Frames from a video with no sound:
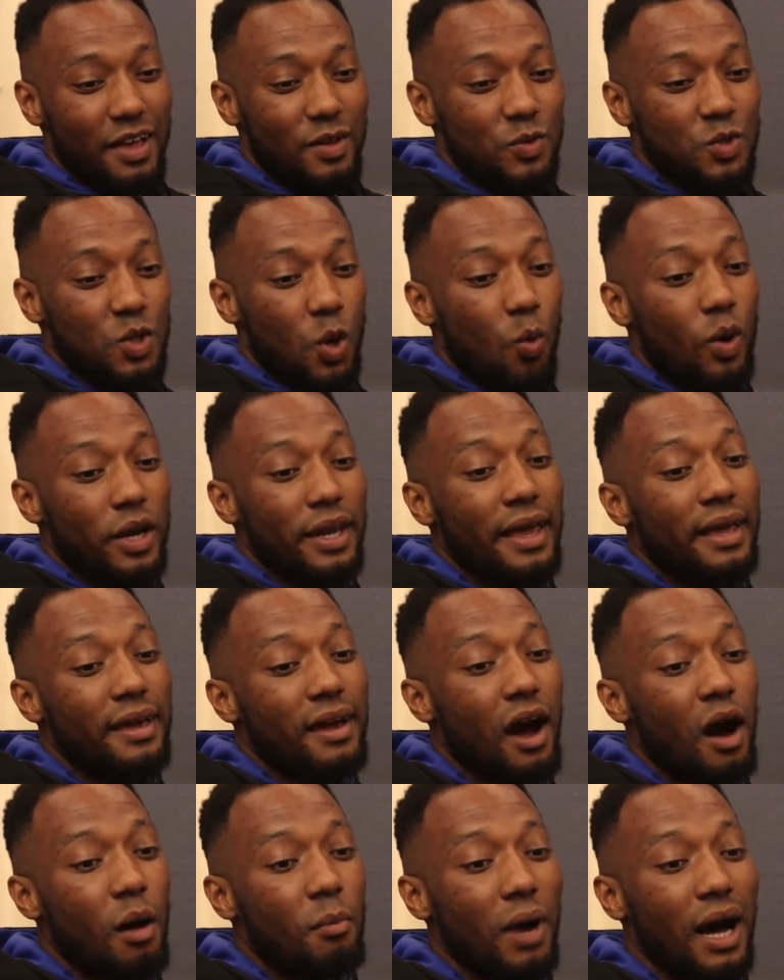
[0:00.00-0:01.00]
so when they
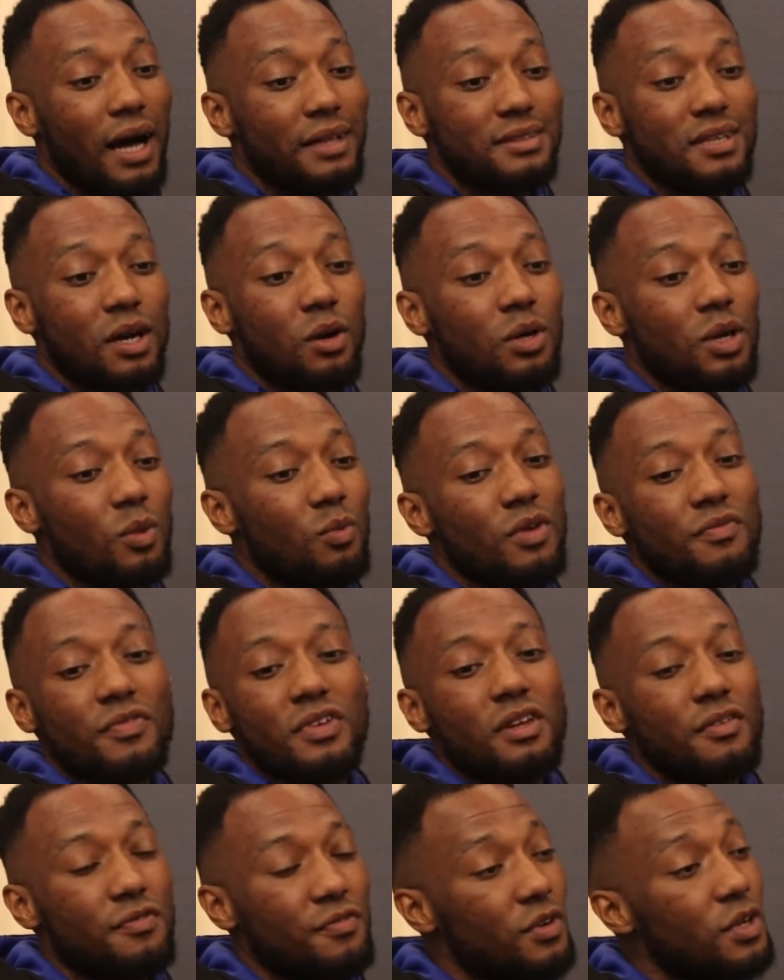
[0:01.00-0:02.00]
come, I tell them
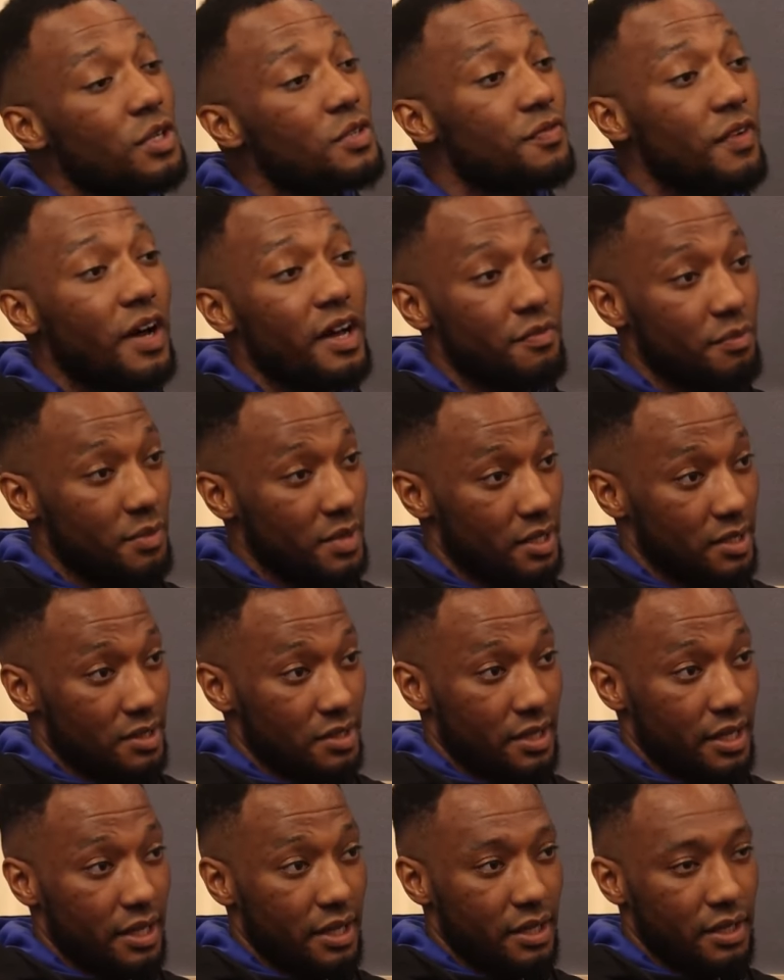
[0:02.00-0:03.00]
within the first five
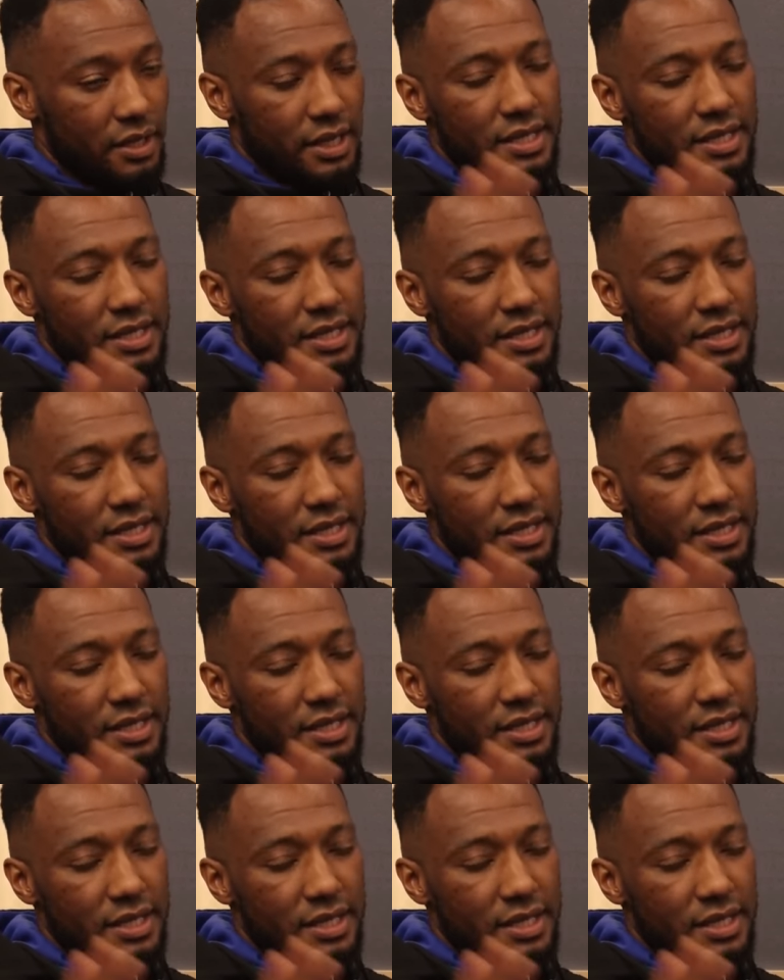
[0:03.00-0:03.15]
minutes, yeah,